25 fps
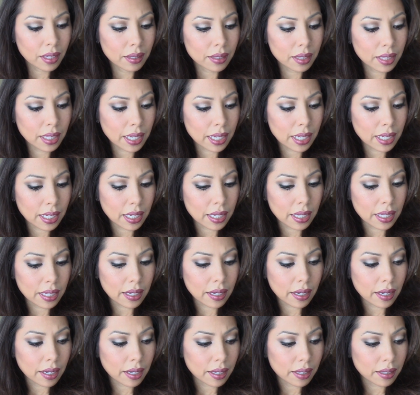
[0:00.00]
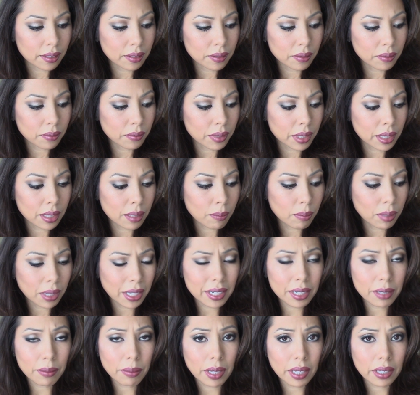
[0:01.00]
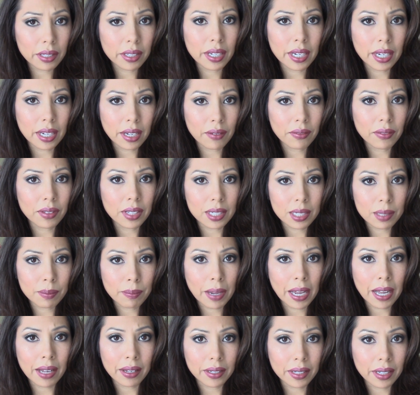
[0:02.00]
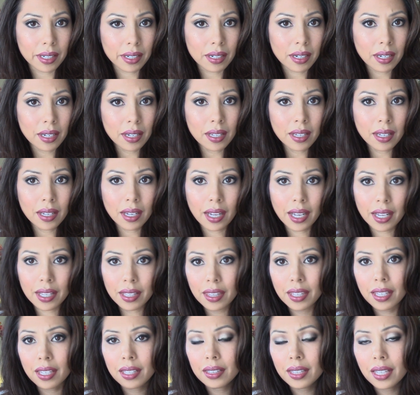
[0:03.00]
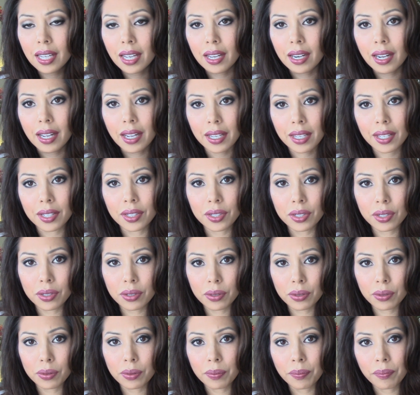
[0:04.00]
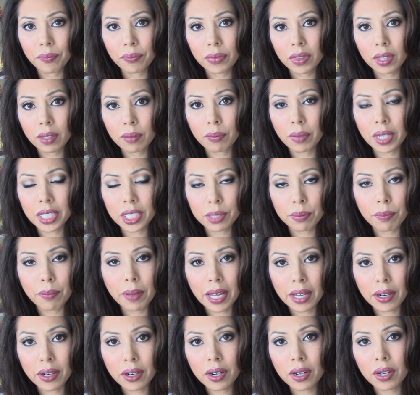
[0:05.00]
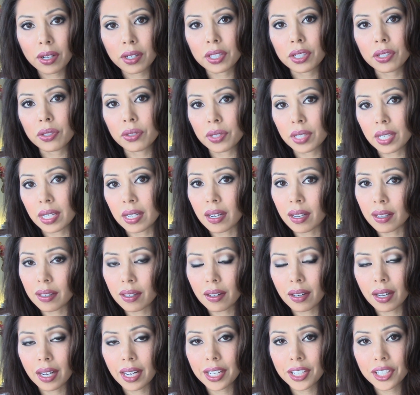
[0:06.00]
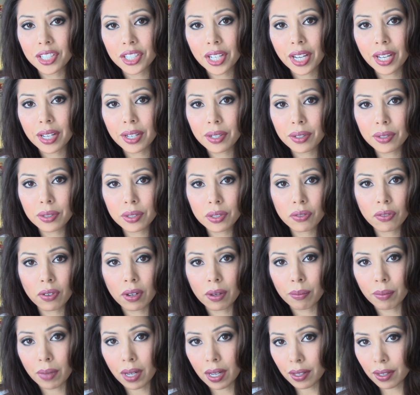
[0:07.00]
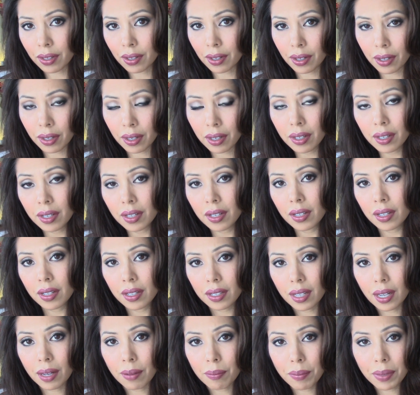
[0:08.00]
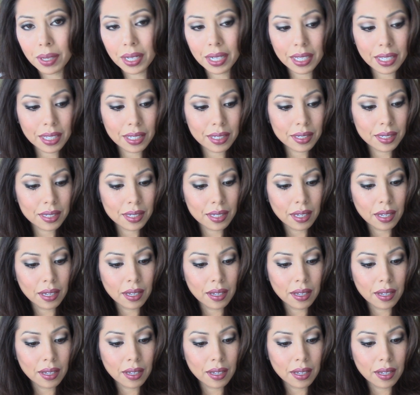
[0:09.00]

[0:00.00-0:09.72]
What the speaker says: the blendability of this palette. I think that I can do much better using other eyeshadows from other companies